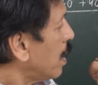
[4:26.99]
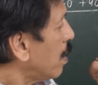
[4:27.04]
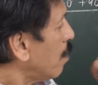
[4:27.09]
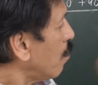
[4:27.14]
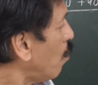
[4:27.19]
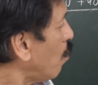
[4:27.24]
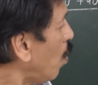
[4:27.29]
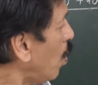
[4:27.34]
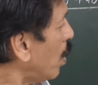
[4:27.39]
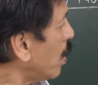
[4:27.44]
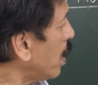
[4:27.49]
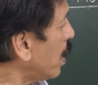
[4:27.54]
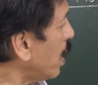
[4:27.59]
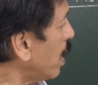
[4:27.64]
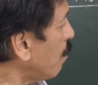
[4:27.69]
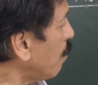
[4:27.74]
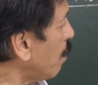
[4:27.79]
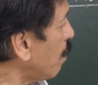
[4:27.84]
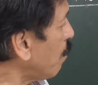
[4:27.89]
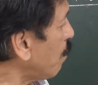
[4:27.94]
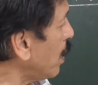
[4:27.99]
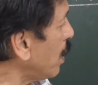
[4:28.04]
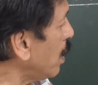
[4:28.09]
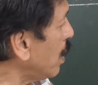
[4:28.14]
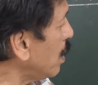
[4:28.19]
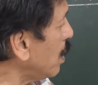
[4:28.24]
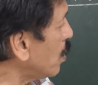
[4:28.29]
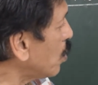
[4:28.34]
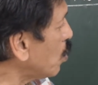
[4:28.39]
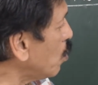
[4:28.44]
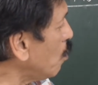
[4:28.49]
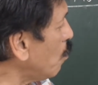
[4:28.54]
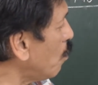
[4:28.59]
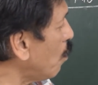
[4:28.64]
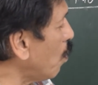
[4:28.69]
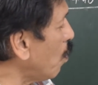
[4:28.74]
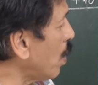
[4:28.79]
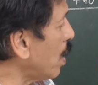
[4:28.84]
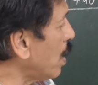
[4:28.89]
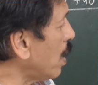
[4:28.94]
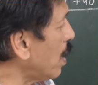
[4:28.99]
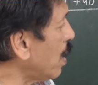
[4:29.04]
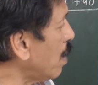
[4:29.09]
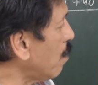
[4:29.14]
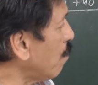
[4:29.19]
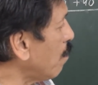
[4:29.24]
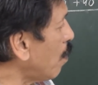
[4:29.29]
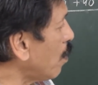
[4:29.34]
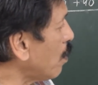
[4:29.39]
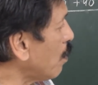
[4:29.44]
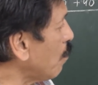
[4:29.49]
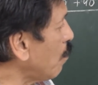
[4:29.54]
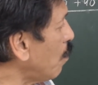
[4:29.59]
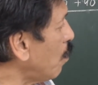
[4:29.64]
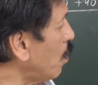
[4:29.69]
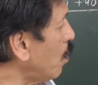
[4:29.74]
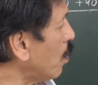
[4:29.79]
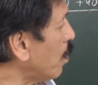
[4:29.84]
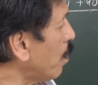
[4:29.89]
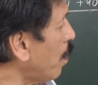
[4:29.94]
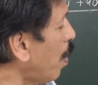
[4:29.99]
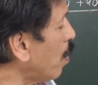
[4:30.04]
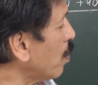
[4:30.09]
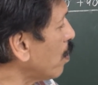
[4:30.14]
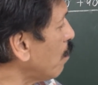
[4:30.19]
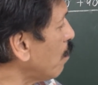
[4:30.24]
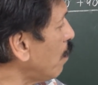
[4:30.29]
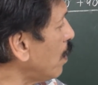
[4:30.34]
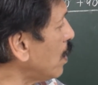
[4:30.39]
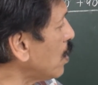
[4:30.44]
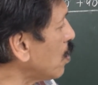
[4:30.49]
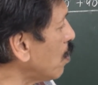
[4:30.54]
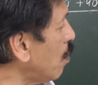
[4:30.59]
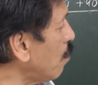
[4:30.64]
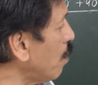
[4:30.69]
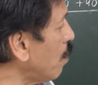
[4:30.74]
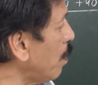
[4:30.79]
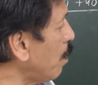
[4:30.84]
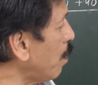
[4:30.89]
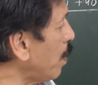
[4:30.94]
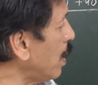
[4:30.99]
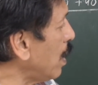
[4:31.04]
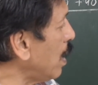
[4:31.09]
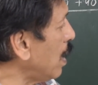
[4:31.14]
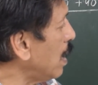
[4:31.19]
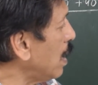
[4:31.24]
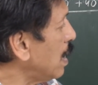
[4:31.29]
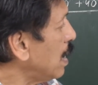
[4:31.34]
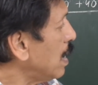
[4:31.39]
415 to 444 on the 1st of April,